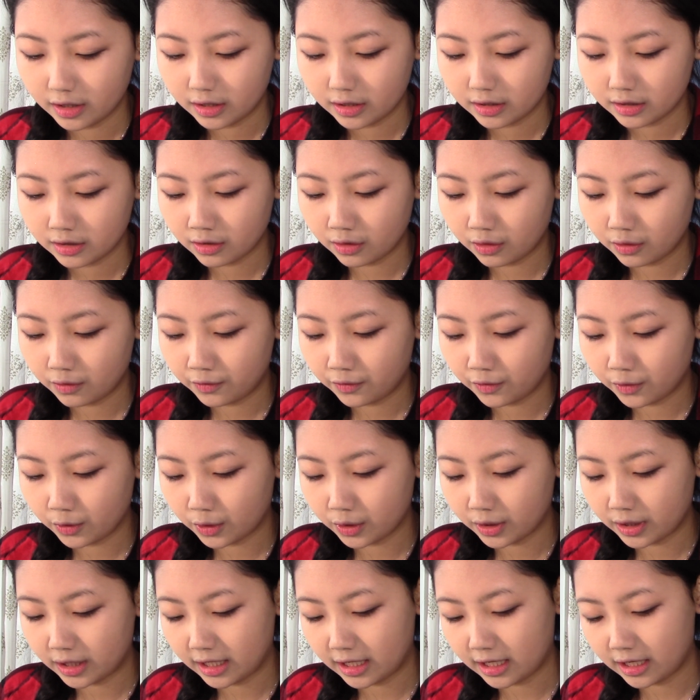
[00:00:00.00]
So
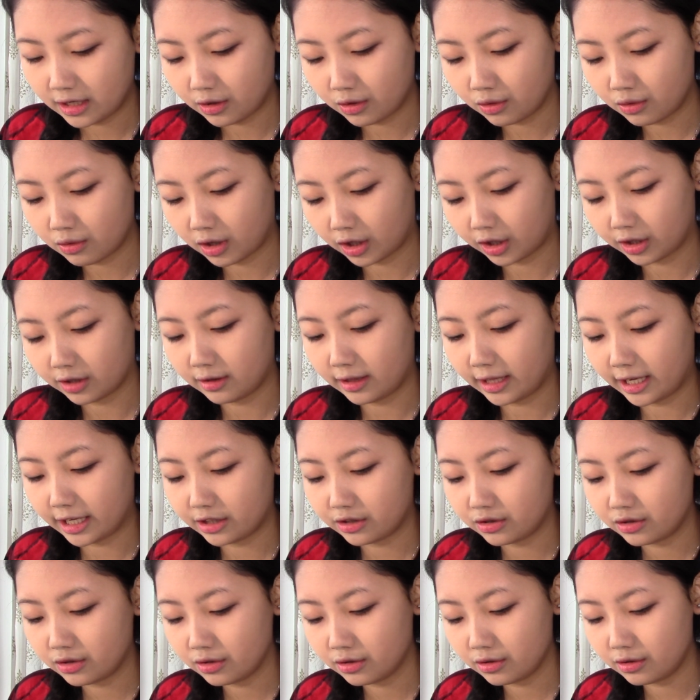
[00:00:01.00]
for the ORE Late
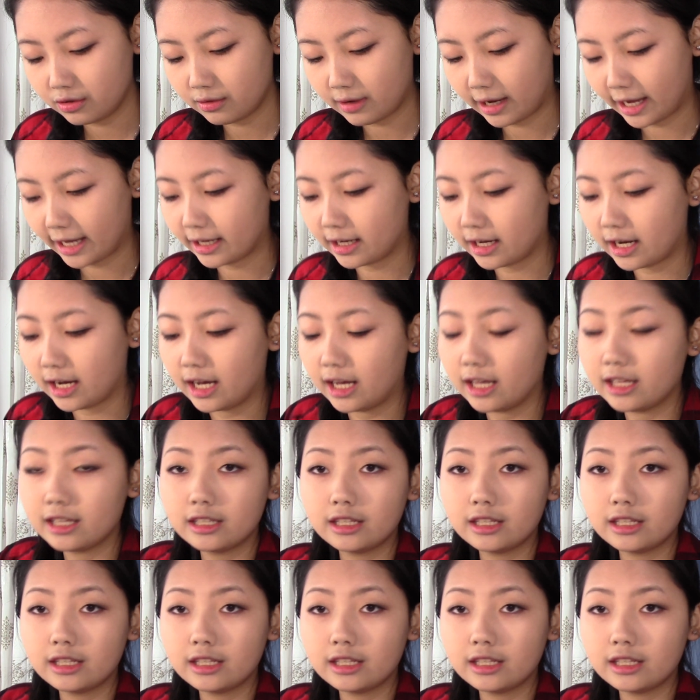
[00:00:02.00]
2, I got